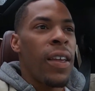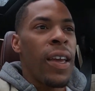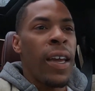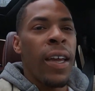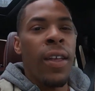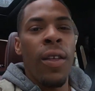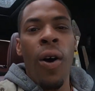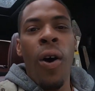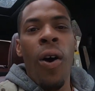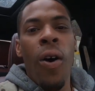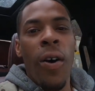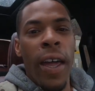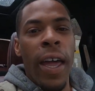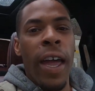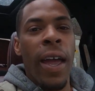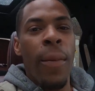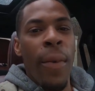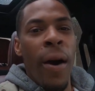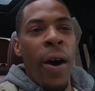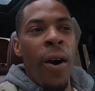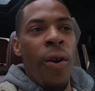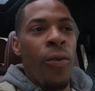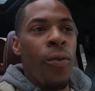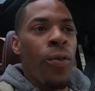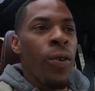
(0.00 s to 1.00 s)
It all
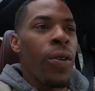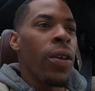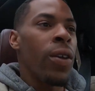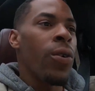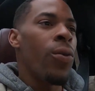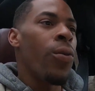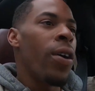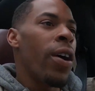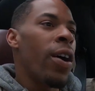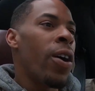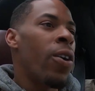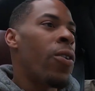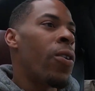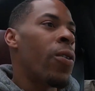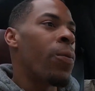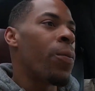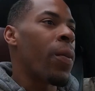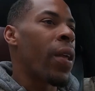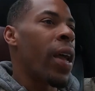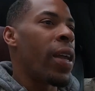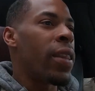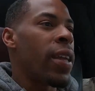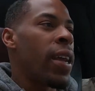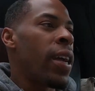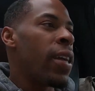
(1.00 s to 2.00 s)
came out really well
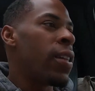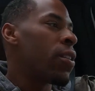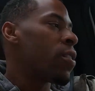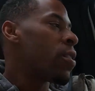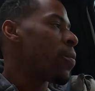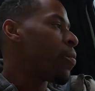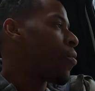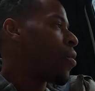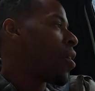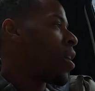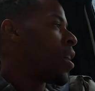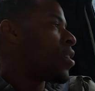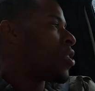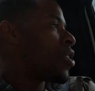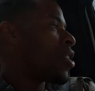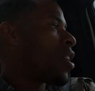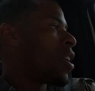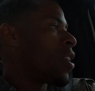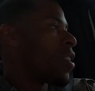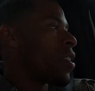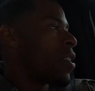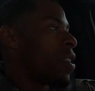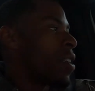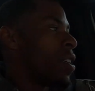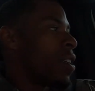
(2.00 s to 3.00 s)
at the end of the
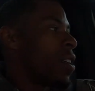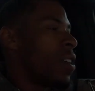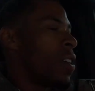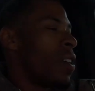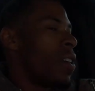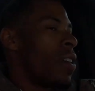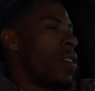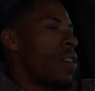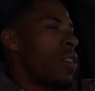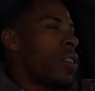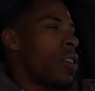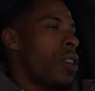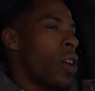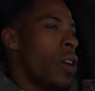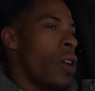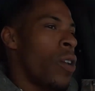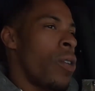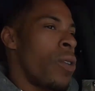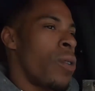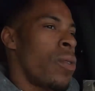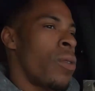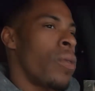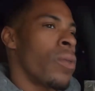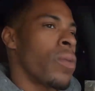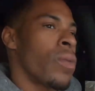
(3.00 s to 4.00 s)
project.
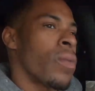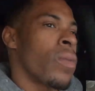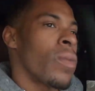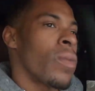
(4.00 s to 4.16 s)
So